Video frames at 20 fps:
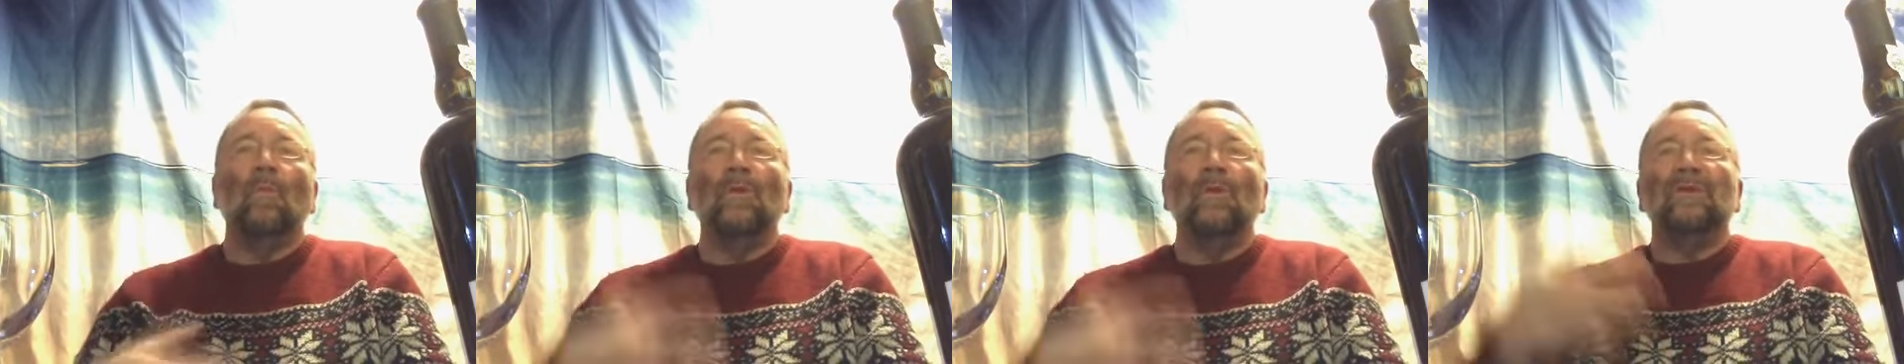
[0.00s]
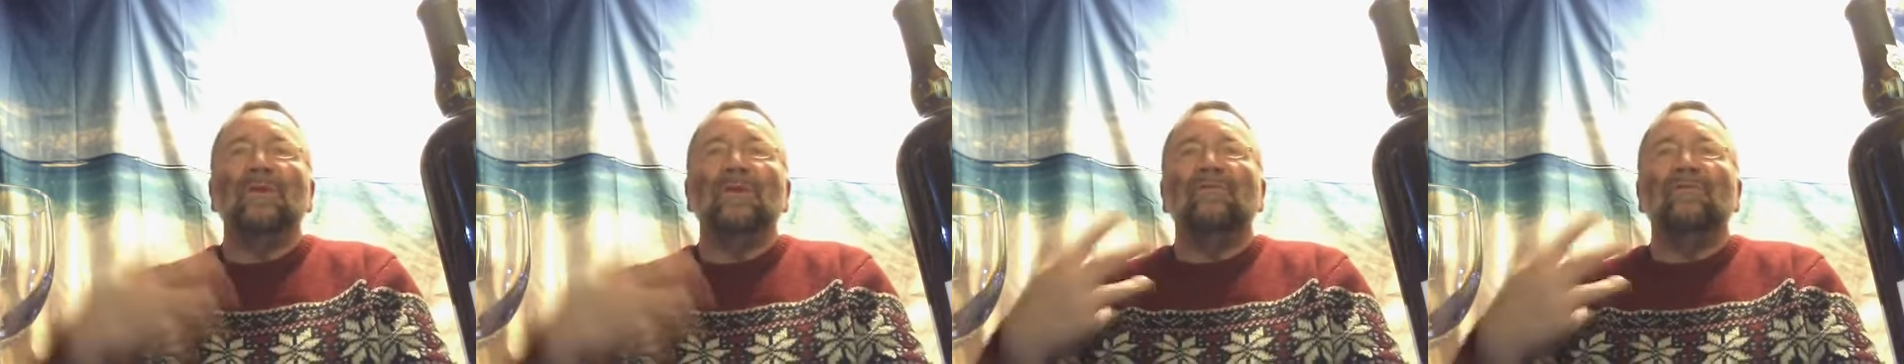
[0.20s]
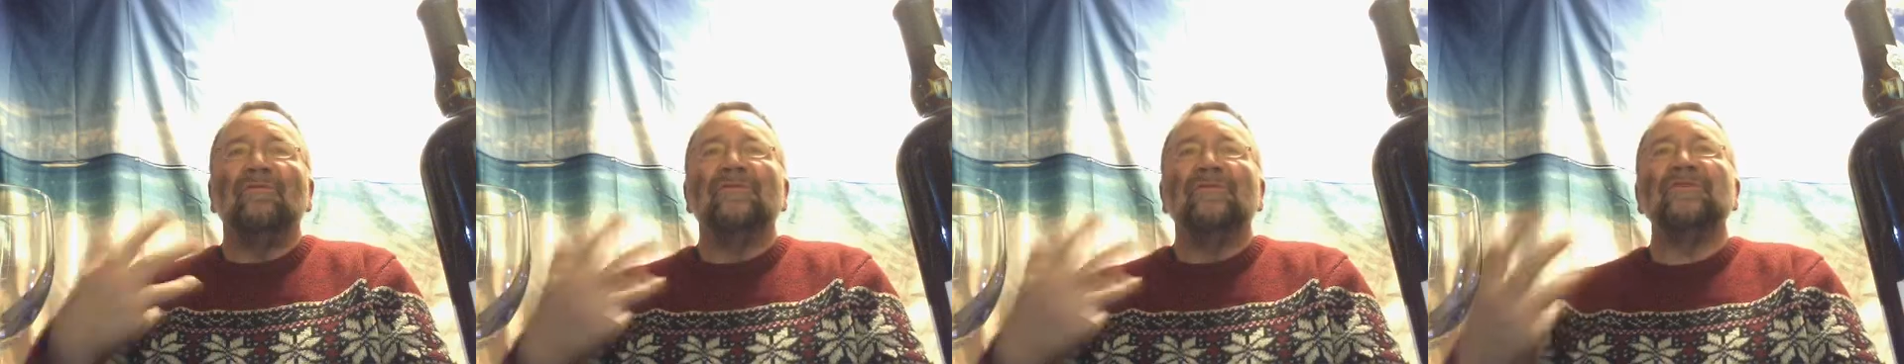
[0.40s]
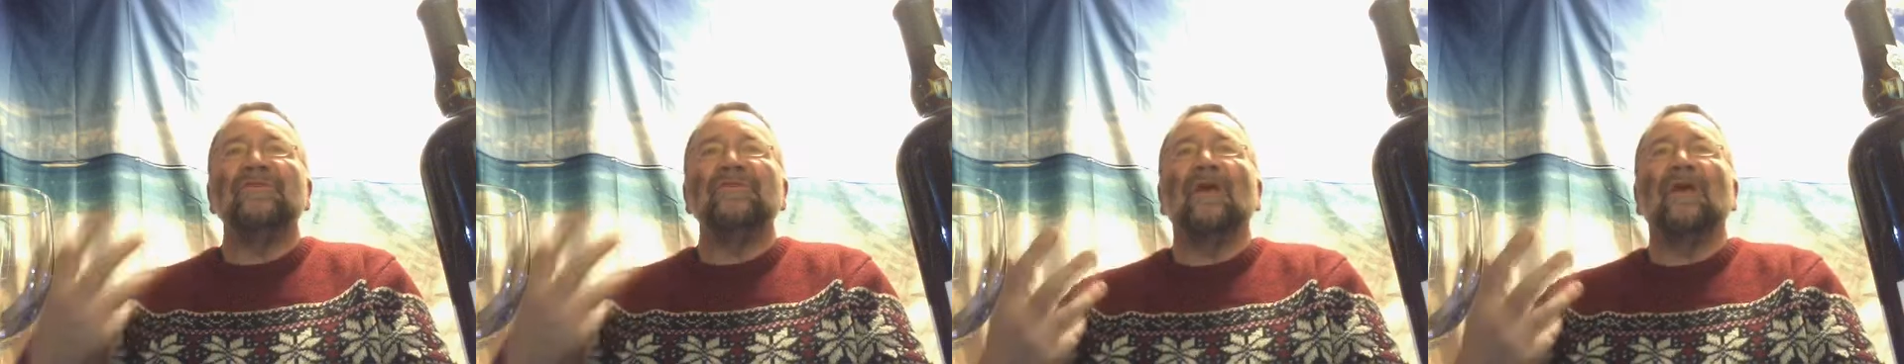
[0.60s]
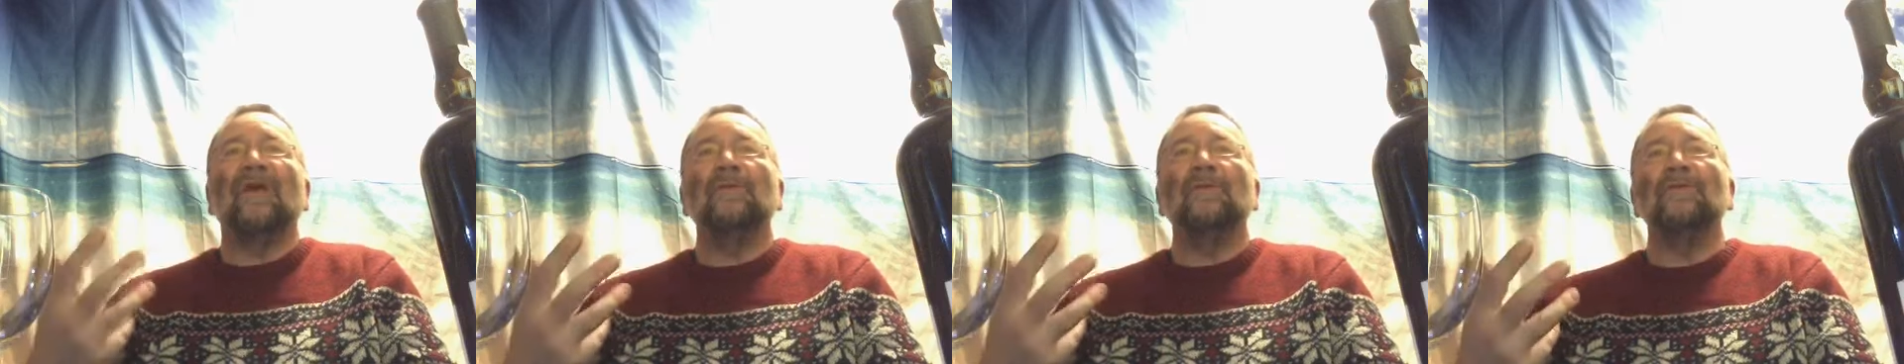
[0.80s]
what the different
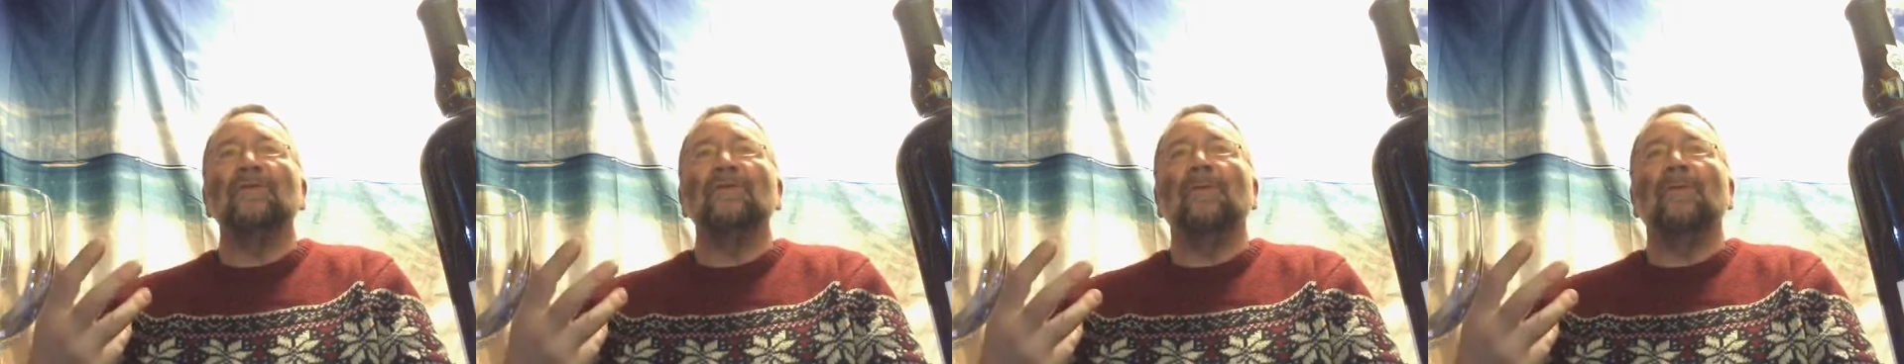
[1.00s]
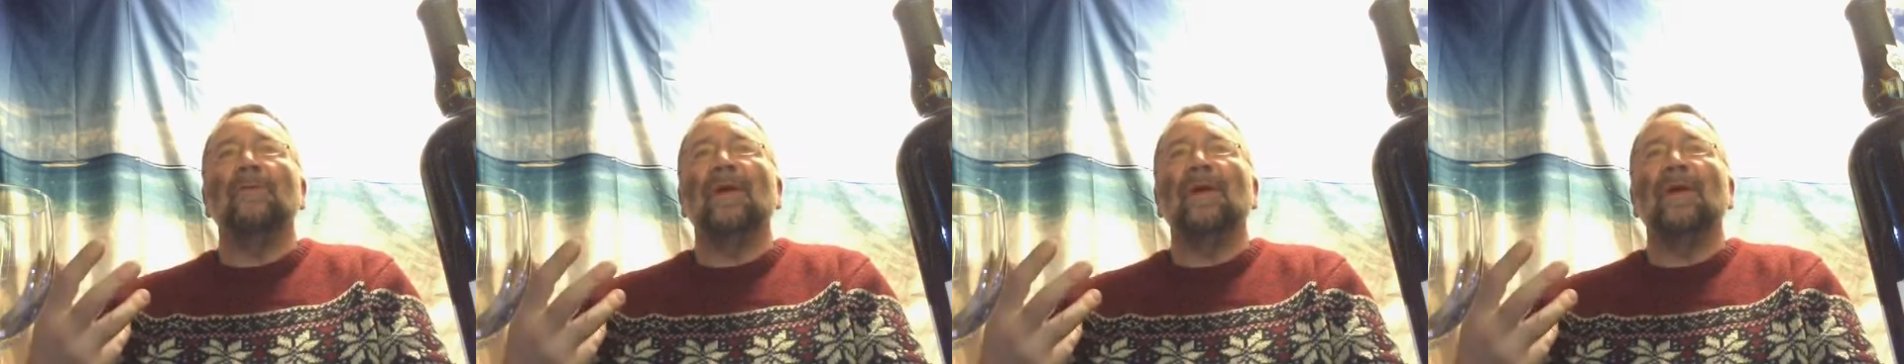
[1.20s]
styles are